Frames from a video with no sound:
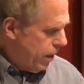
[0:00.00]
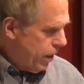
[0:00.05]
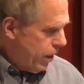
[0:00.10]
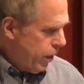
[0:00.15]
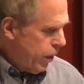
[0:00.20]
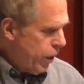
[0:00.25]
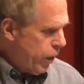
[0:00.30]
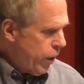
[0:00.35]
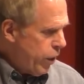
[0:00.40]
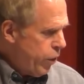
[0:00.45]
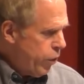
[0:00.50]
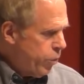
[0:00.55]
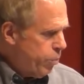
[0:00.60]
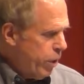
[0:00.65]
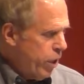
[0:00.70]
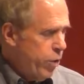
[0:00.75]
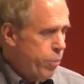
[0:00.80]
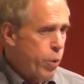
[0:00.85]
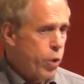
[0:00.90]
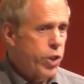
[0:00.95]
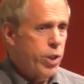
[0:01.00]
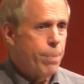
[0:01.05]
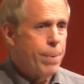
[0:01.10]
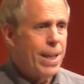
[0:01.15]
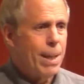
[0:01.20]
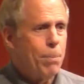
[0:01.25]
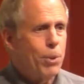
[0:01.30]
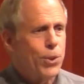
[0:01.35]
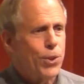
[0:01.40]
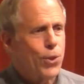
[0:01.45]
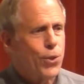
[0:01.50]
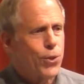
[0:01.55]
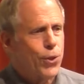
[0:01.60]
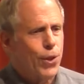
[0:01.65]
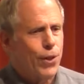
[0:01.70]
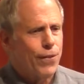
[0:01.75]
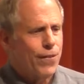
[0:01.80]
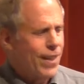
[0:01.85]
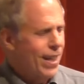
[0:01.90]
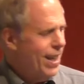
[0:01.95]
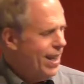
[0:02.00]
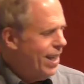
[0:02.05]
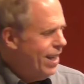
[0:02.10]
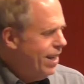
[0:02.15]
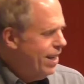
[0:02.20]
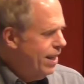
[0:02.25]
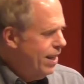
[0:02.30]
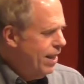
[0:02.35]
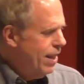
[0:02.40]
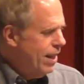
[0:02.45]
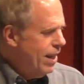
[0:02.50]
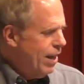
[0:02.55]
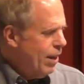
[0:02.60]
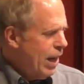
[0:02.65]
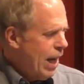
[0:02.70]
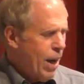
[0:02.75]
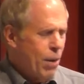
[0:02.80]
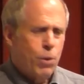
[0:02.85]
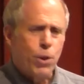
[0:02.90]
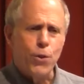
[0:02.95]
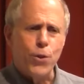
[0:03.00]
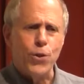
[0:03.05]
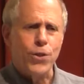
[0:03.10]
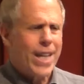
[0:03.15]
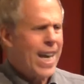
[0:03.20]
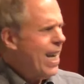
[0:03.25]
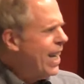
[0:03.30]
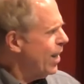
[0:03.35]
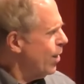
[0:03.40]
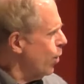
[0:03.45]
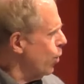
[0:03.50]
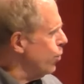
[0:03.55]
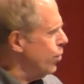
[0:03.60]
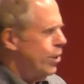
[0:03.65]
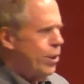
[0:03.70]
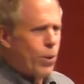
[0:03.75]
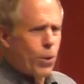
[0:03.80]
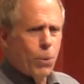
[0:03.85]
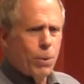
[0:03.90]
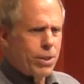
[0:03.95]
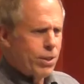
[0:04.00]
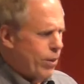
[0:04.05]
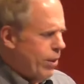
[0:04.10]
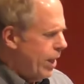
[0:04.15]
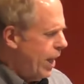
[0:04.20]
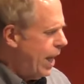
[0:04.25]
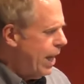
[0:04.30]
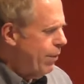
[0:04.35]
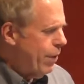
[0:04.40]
You're supposed to be able to serve any, I wonder if they're scanning those two or what's going on.